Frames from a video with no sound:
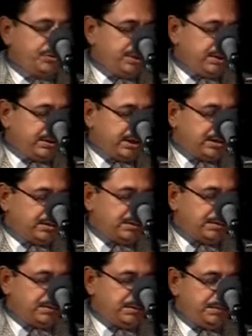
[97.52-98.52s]
It was
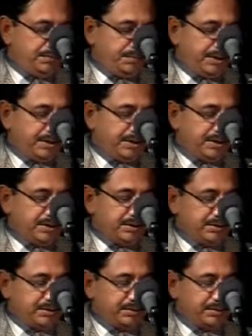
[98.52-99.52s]
during that
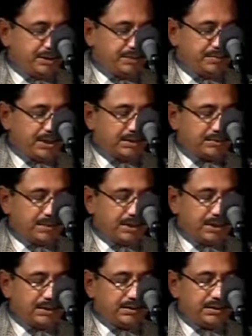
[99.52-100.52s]
period
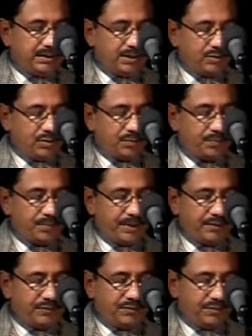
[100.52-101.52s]
that Mahatma Gandhi
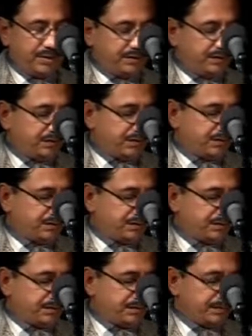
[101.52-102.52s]
developed passive
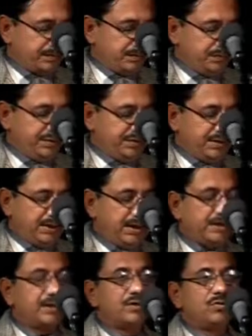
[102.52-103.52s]
resistance,
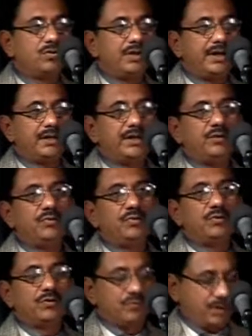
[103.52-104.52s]
which he later
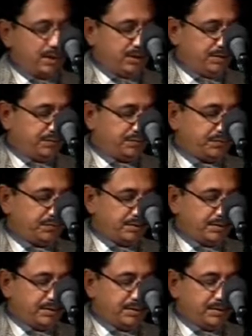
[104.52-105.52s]
called active
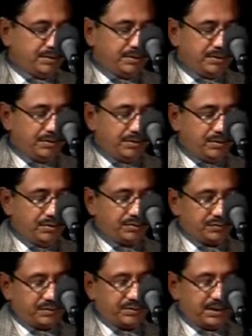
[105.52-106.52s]
non-violence
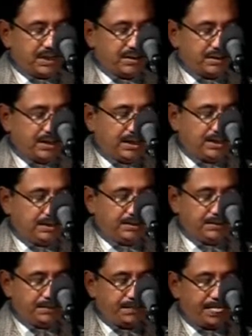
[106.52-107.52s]
or
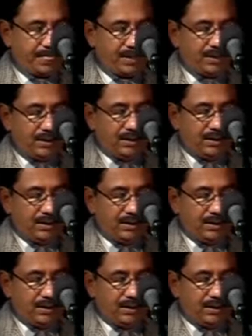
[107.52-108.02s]
satyagraha.